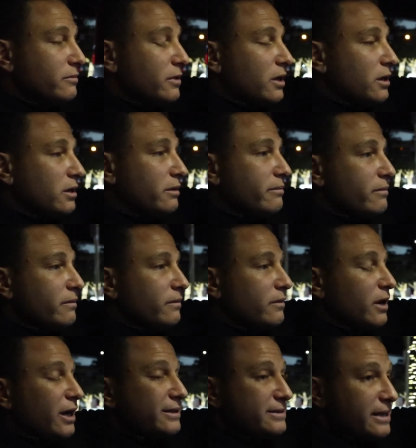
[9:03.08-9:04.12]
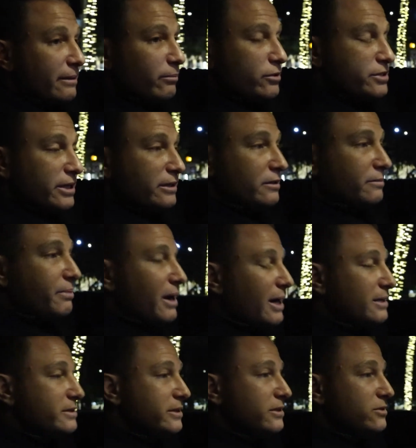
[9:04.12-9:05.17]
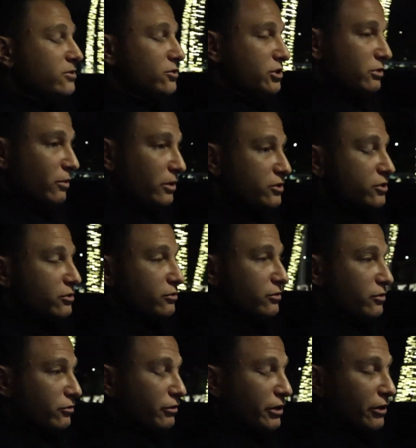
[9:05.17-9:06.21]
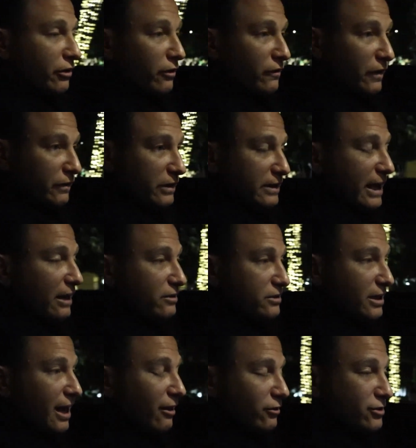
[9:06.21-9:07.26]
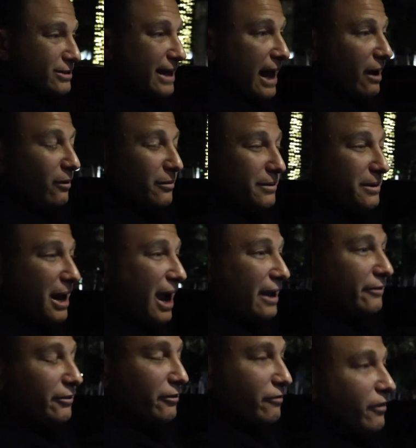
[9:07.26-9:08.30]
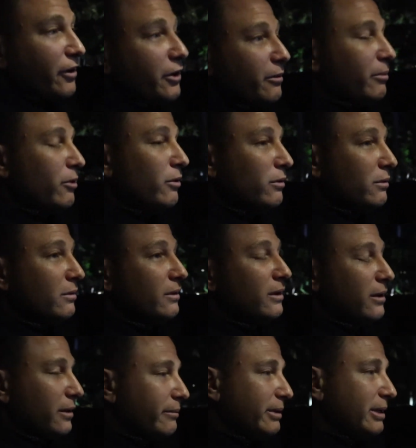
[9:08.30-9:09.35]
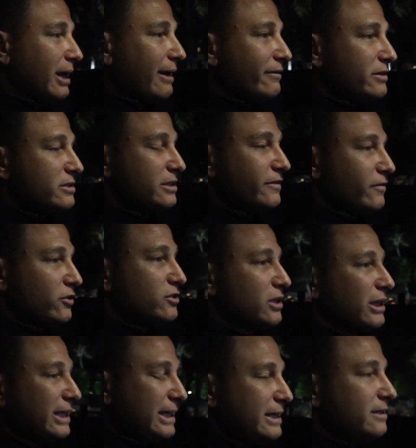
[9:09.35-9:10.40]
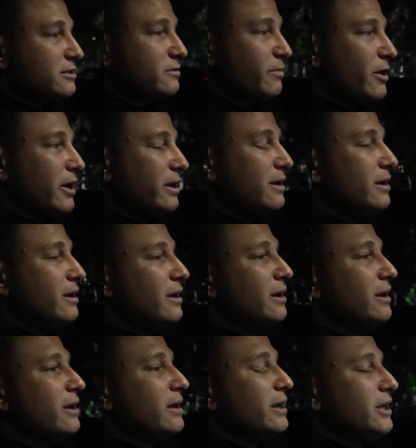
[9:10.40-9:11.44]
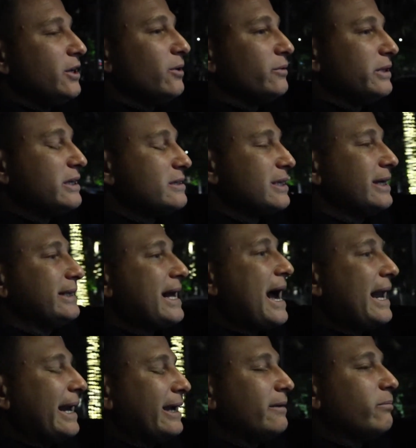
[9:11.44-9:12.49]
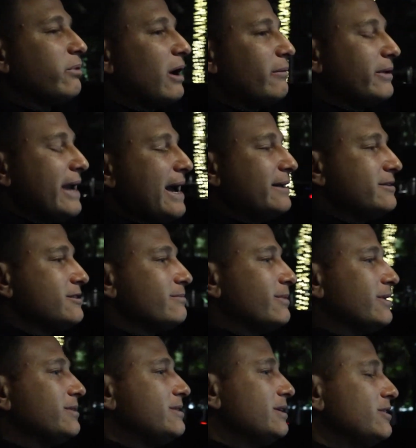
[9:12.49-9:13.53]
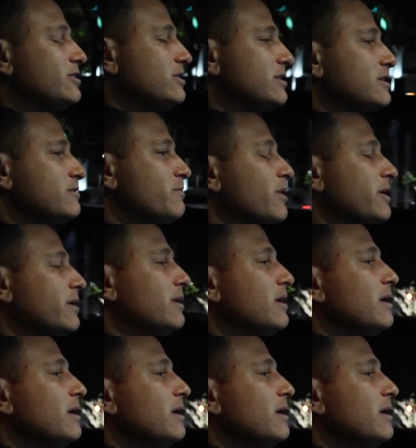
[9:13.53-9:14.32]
a 10% deposit, so she wants $350,000 down, non-refundable. I mean, obviously, if there's liens, but you know, things like that, I can probably add some contingencies. But